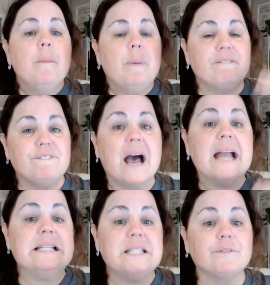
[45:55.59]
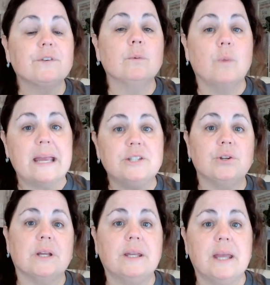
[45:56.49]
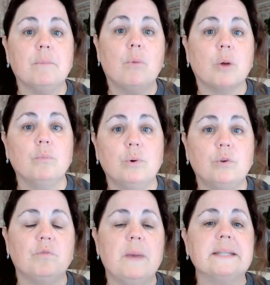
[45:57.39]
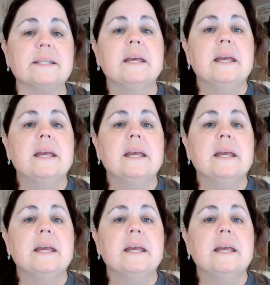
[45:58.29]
but find different ways you can get more movement